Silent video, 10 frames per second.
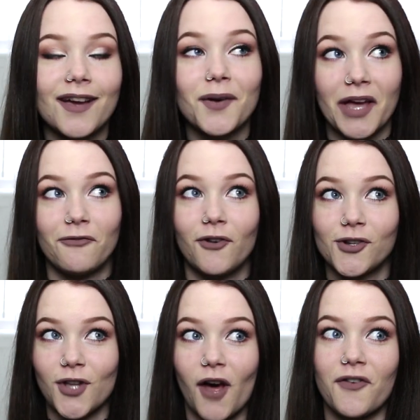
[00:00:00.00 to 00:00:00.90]
Okay,
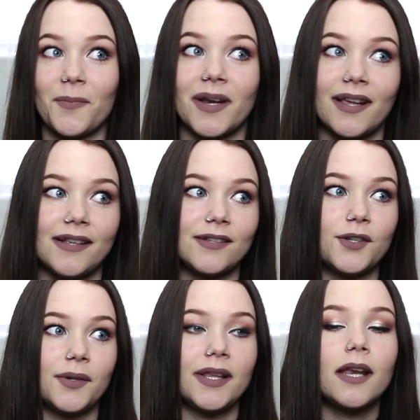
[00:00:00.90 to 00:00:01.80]
first off, I'm gonna
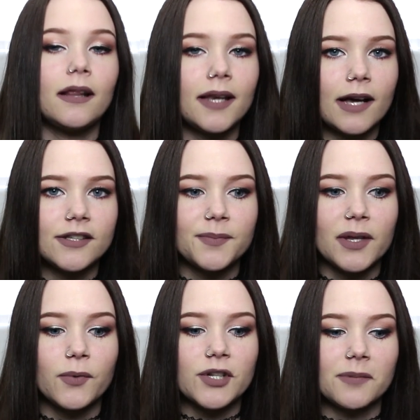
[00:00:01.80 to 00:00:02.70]
do a little
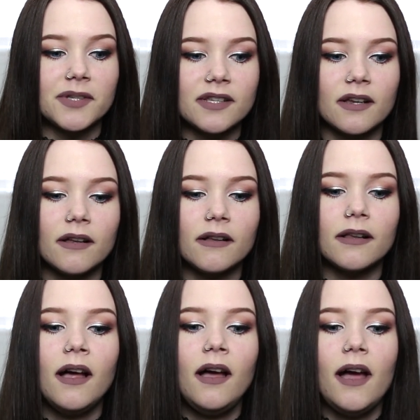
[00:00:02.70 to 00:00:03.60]
announcement, which I'm still,